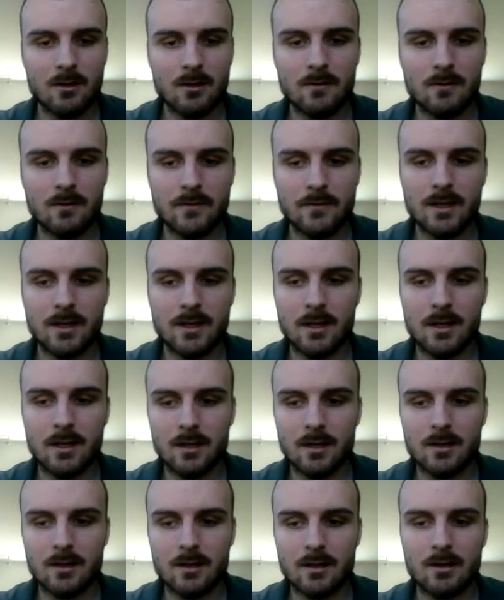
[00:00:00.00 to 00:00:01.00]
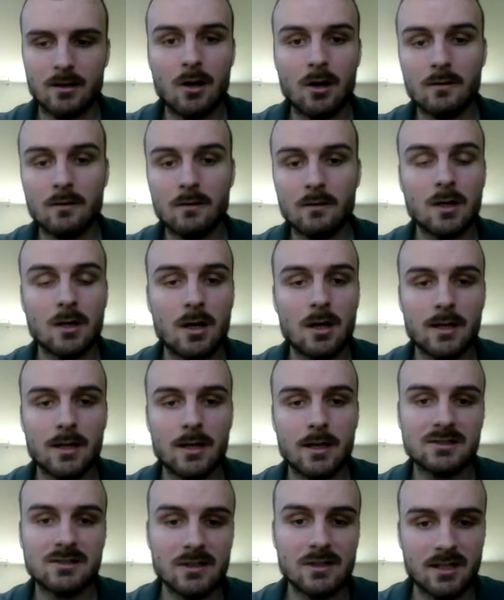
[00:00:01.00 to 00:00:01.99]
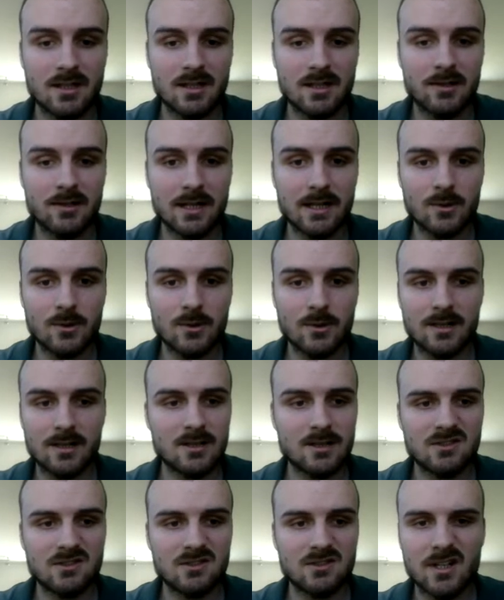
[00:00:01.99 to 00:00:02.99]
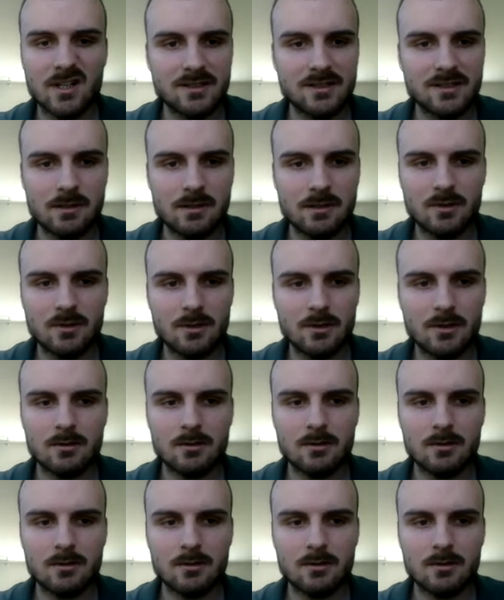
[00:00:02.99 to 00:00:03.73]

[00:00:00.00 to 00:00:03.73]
of Galah that students interact with. It's very simple.